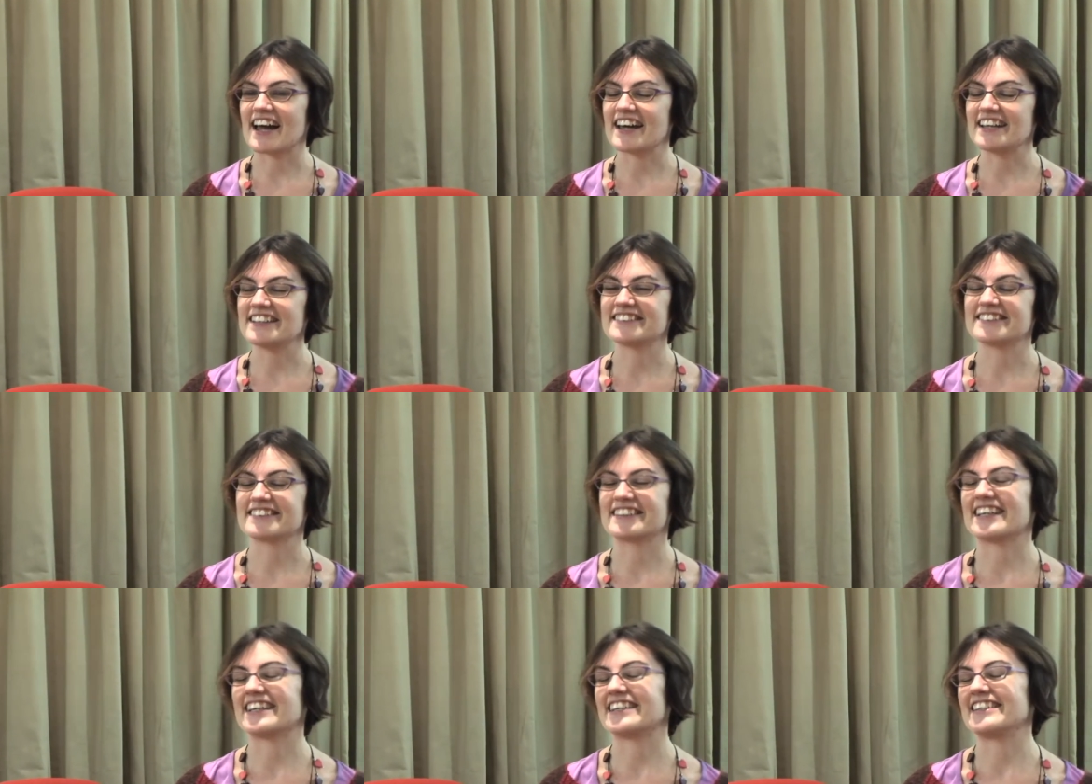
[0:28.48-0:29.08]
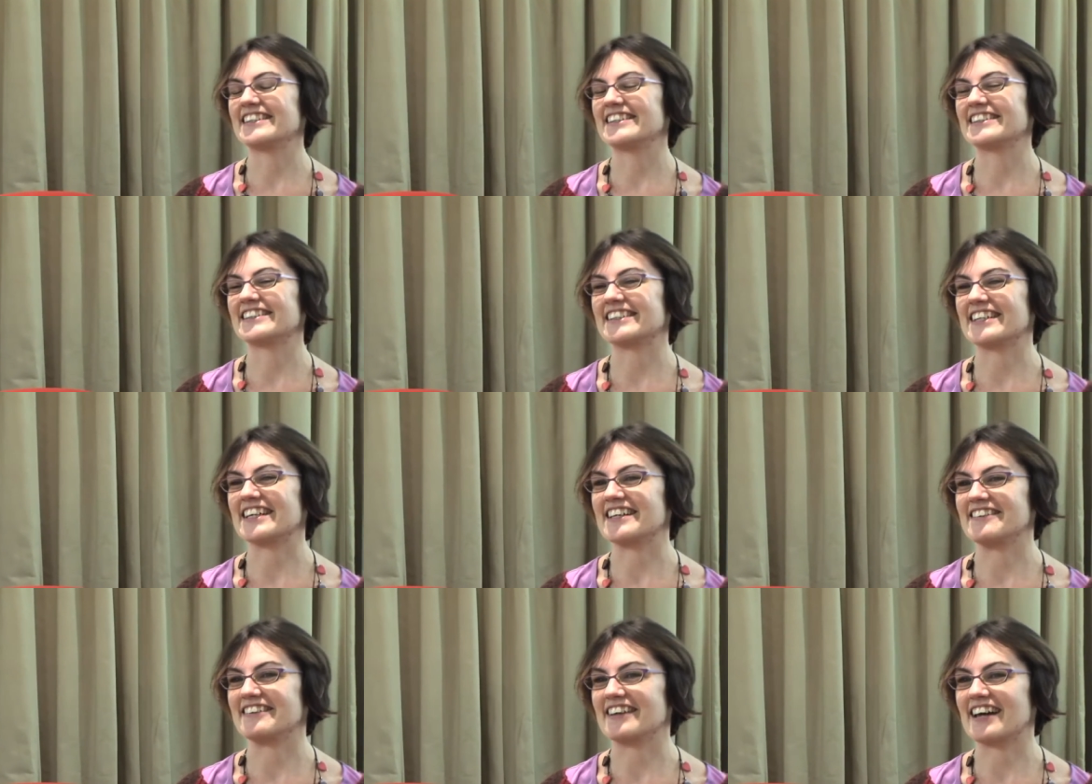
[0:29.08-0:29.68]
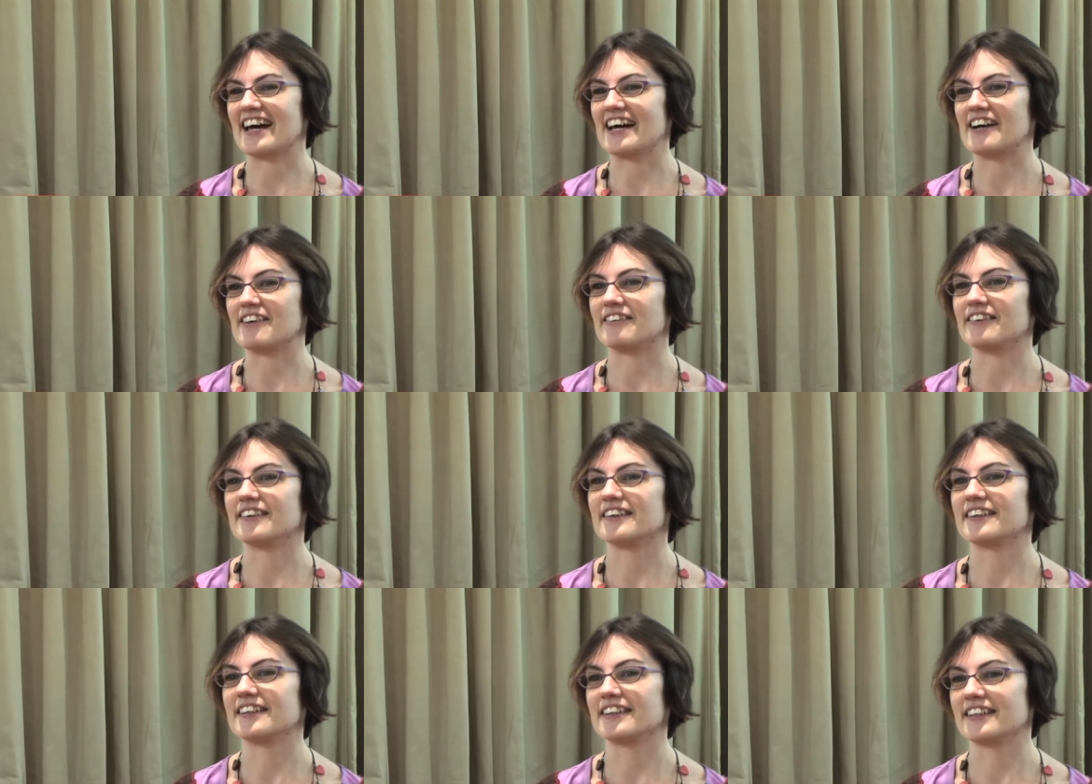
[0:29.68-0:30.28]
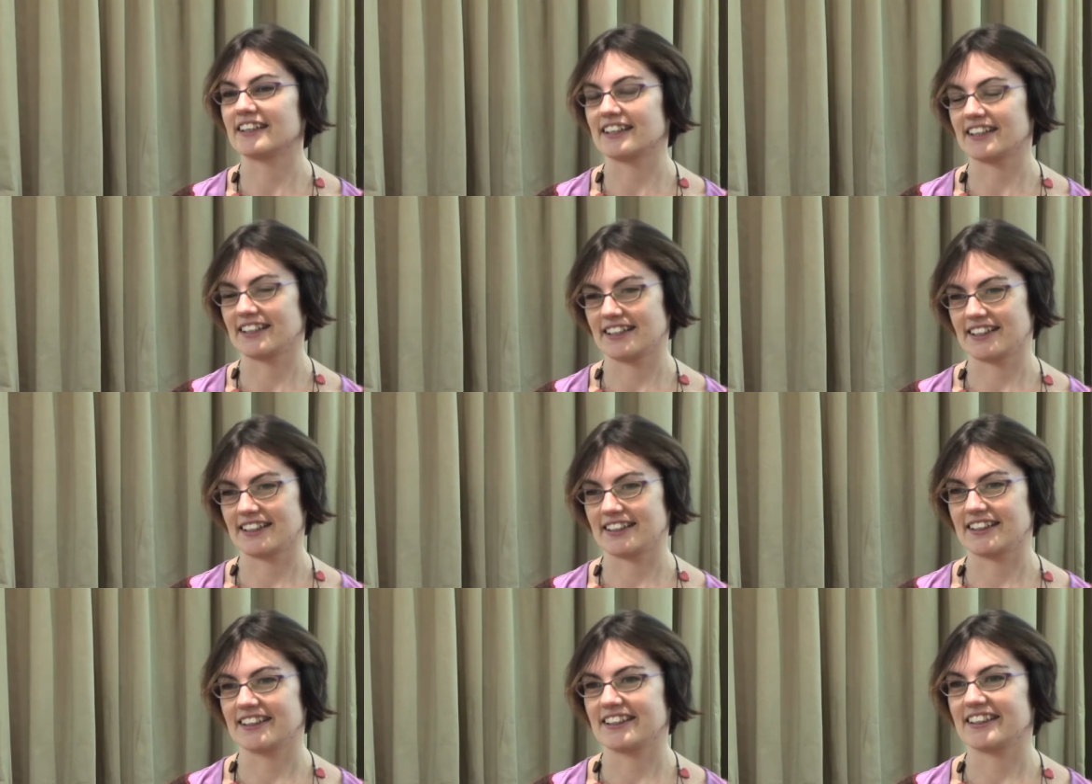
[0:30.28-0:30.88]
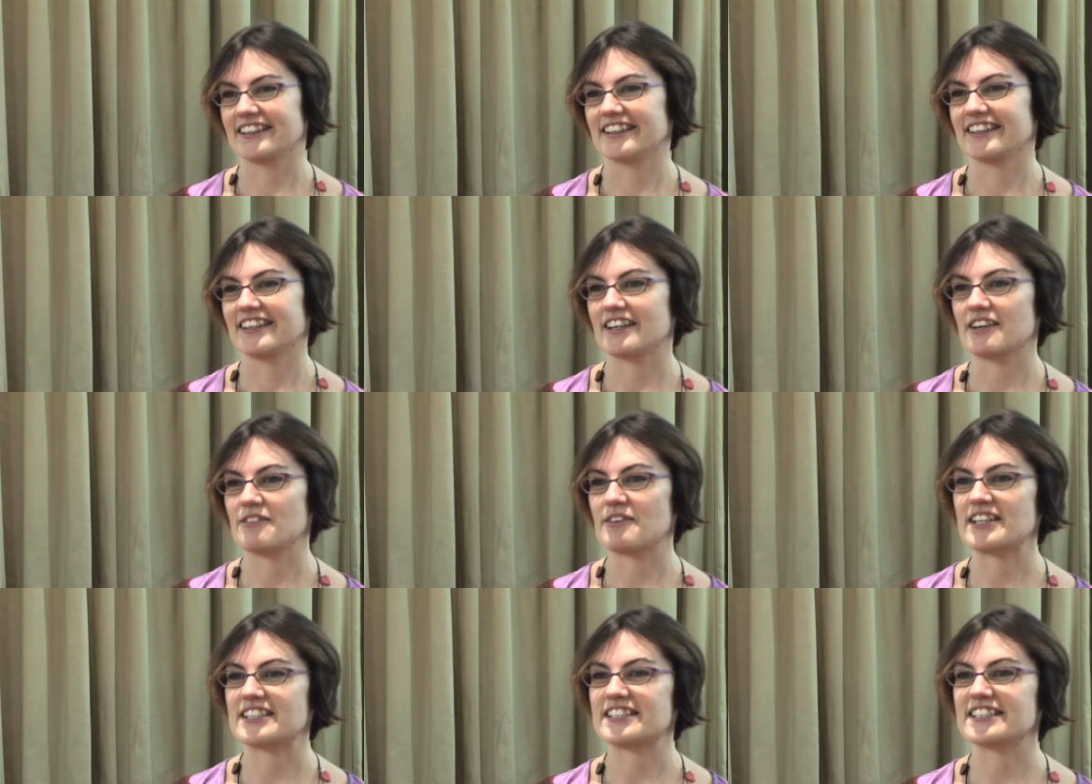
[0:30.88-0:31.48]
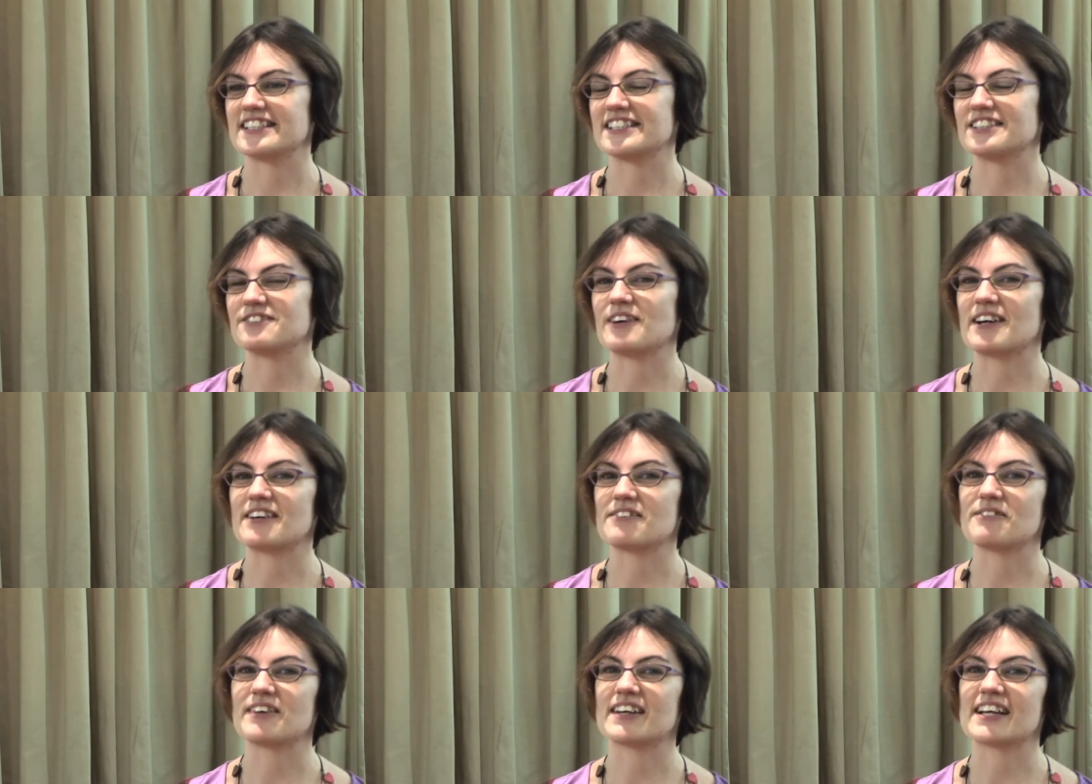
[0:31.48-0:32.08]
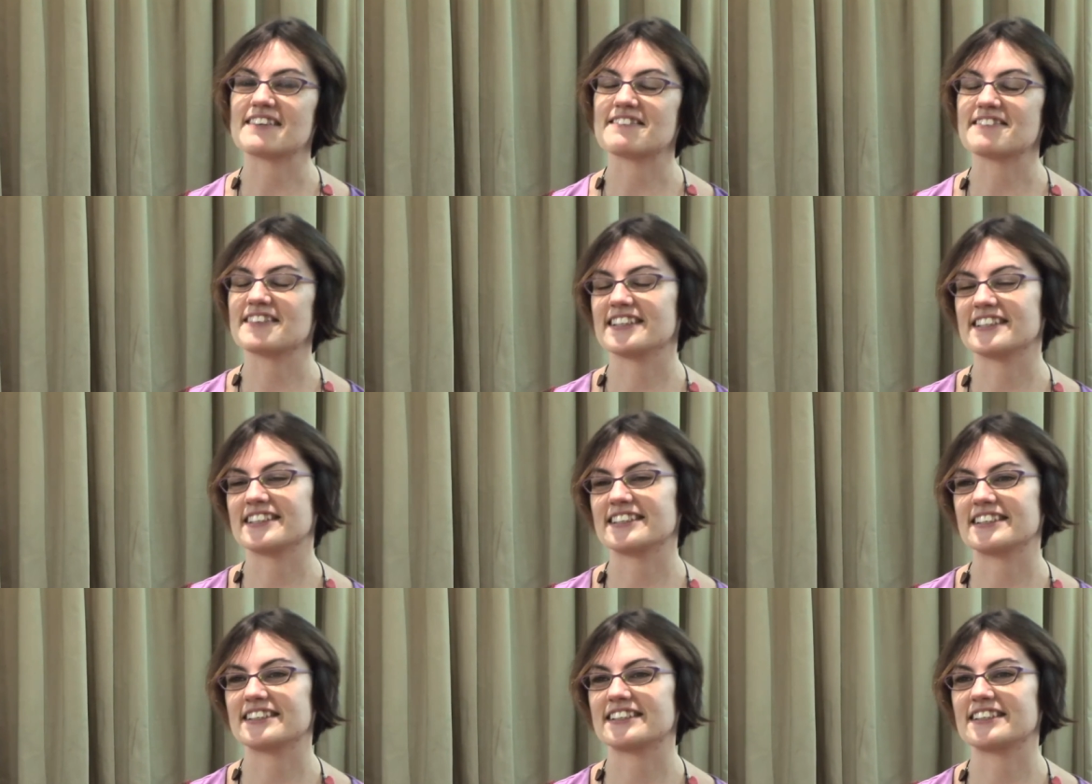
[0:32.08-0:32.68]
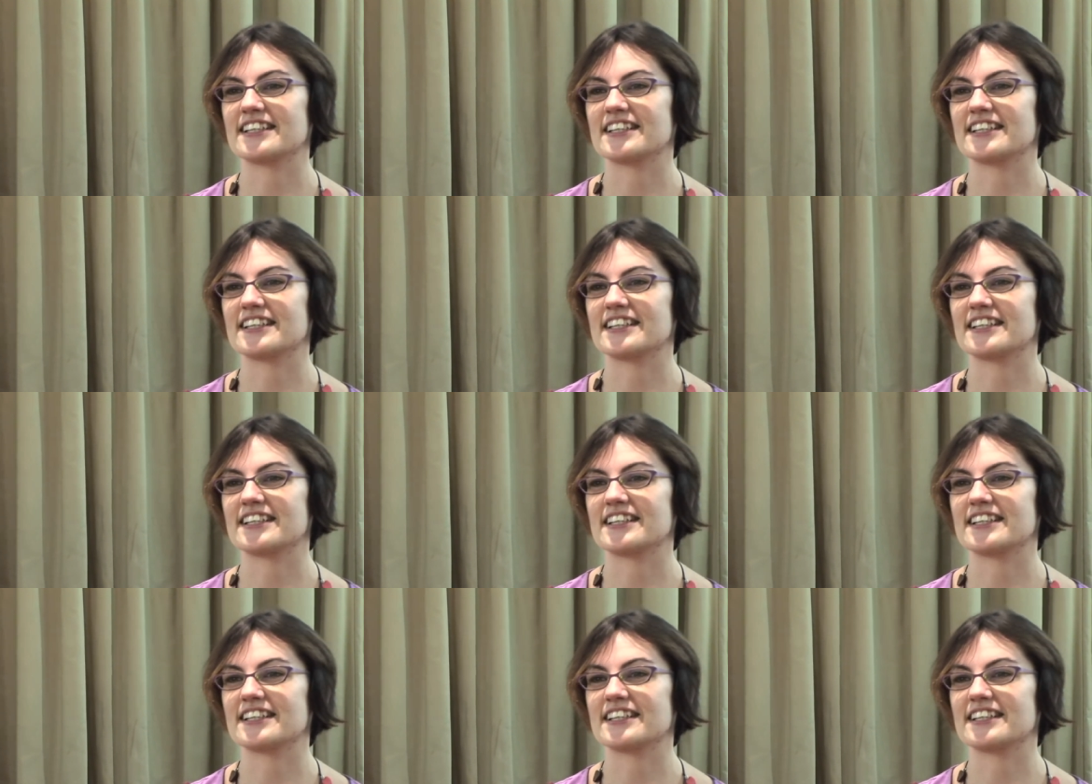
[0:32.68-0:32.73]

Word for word: eight or nine years ago now, which is when, when I first...